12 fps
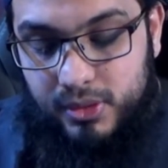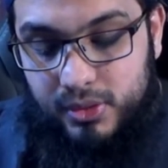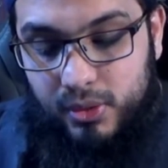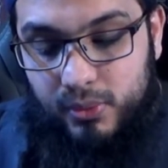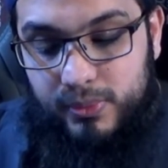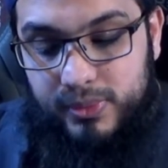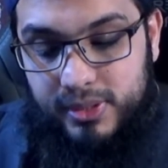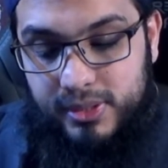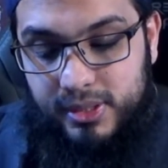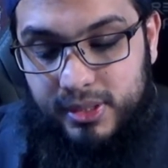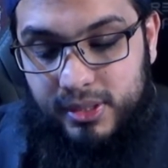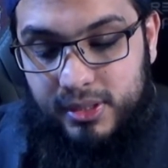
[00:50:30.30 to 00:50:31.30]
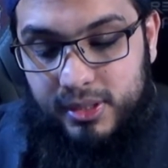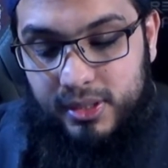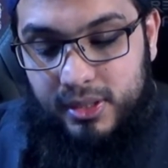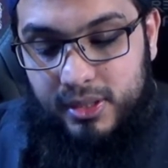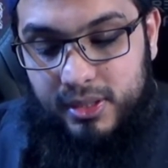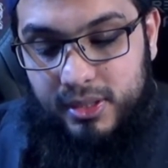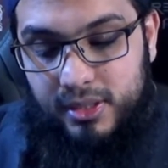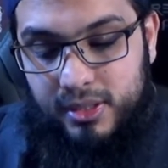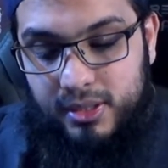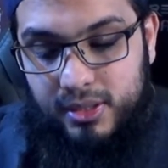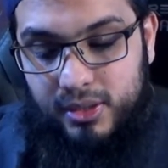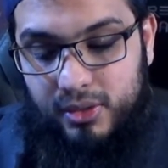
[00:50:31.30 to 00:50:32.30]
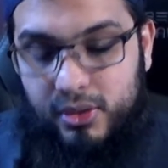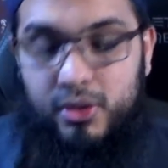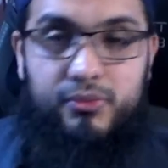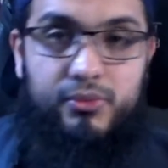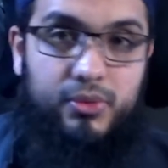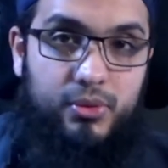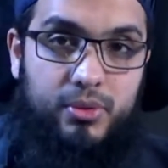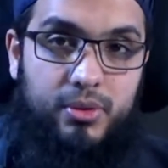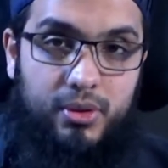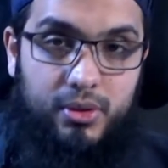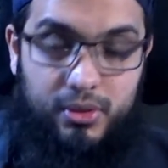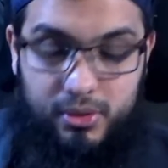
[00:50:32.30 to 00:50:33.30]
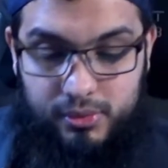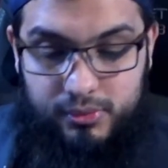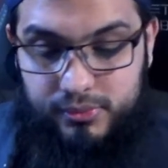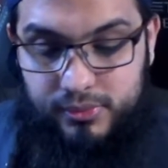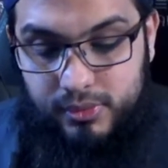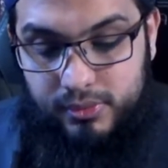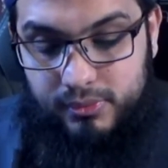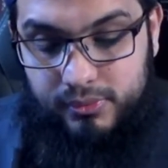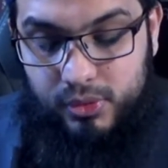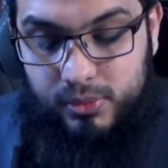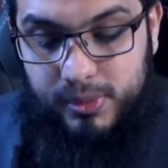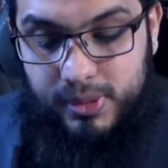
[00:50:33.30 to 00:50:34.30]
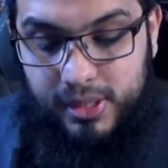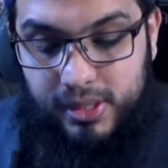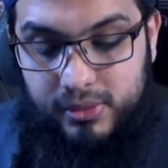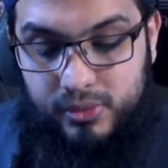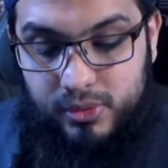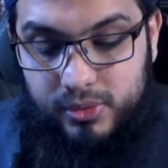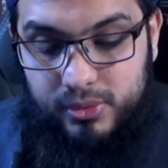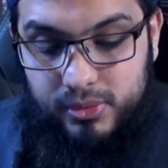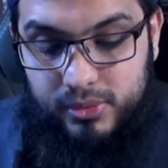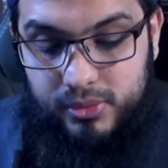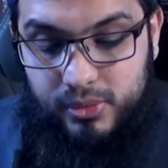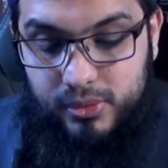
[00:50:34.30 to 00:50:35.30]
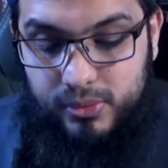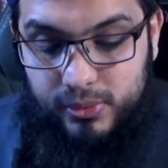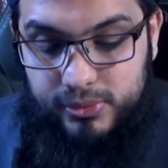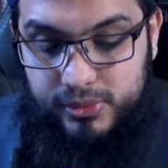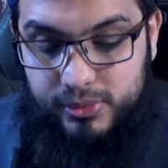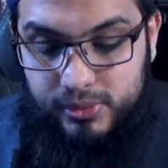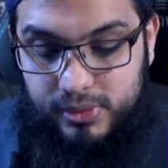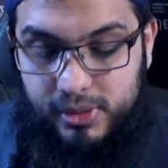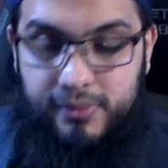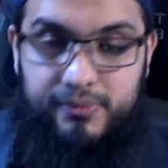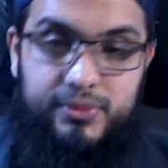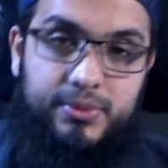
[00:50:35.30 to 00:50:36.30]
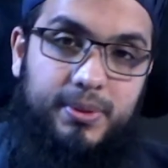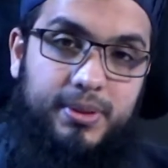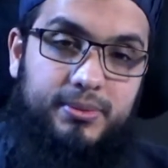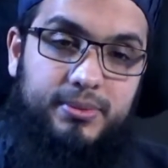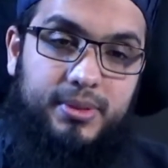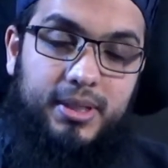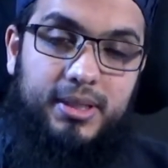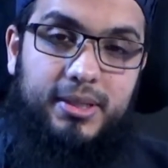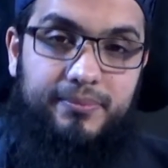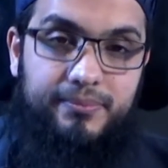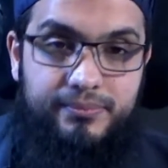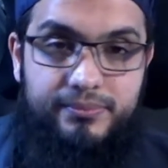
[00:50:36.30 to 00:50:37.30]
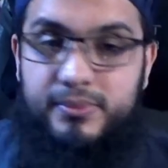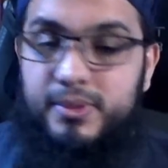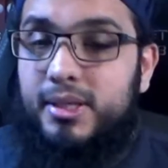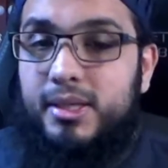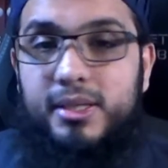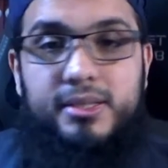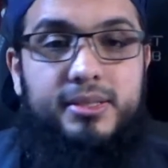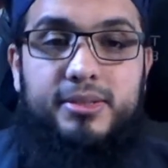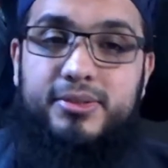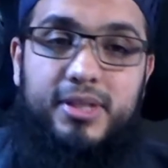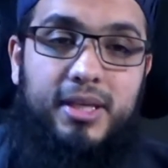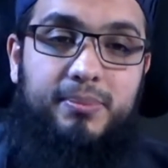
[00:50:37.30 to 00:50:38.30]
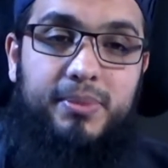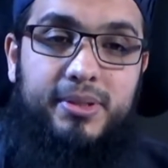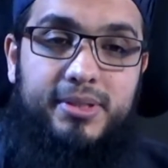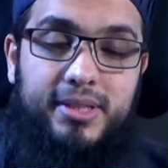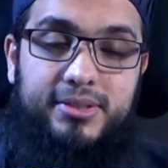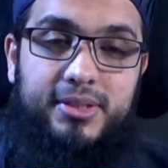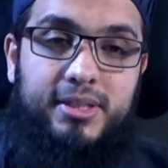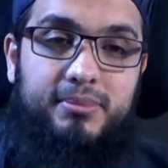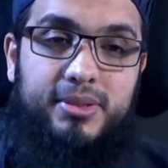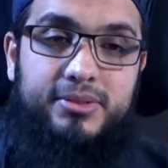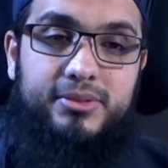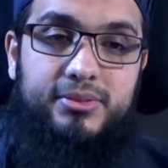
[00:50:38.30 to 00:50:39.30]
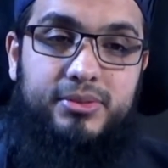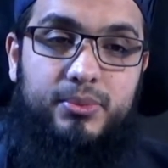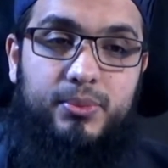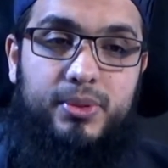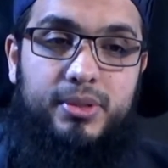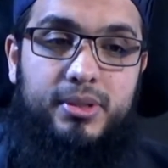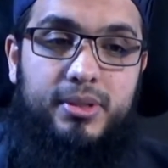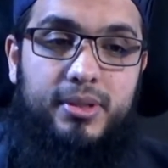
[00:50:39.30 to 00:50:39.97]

not with the niyyah of qurba, drawing closer to Allah subhanahu wa ta'ala. The same is, let's say, imagine someone